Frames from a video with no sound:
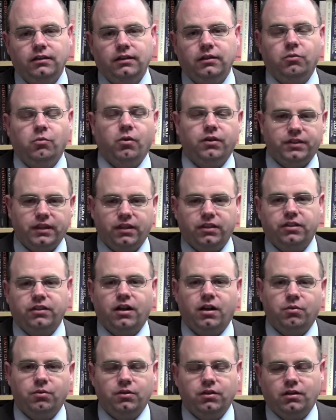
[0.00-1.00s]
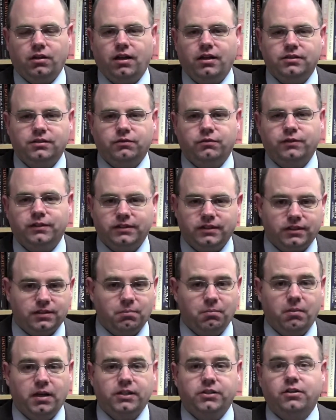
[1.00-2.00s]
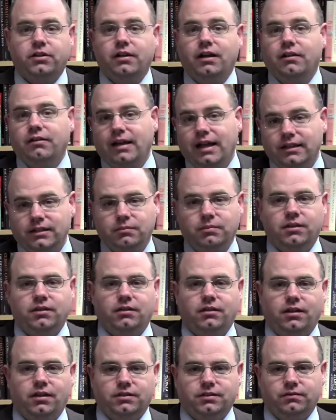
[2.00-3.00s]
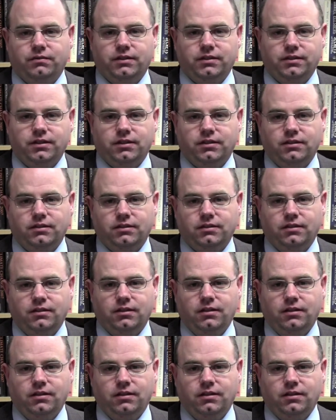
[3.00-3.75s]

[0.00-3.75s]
that what they thought were the laws of physics might turn out not to be the laws of physics.